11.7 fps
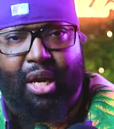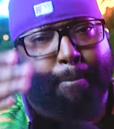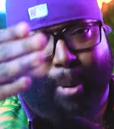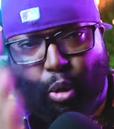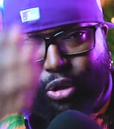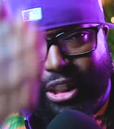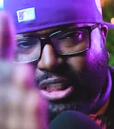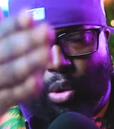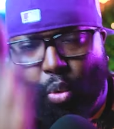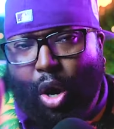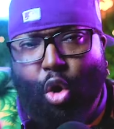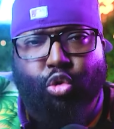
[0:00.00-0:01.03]
Boosie's the
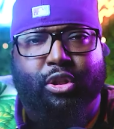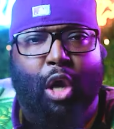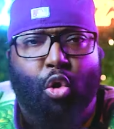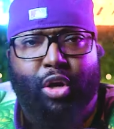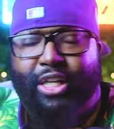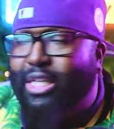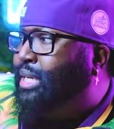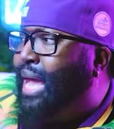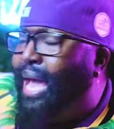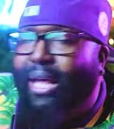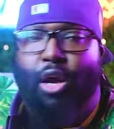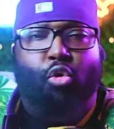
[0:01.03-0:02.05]
one who told us
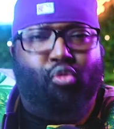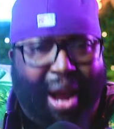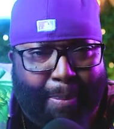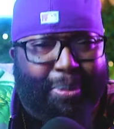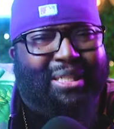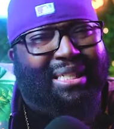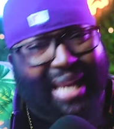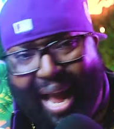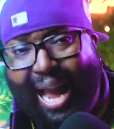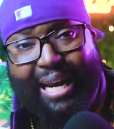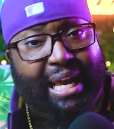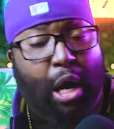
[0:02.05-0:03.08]
that rappers
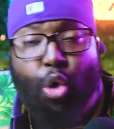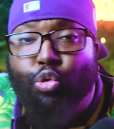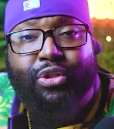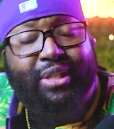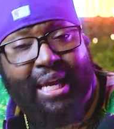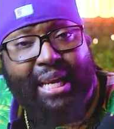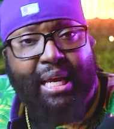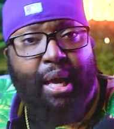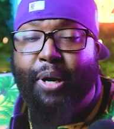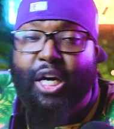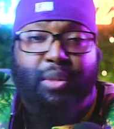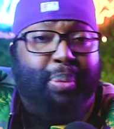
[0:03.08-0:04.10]
die in their own city because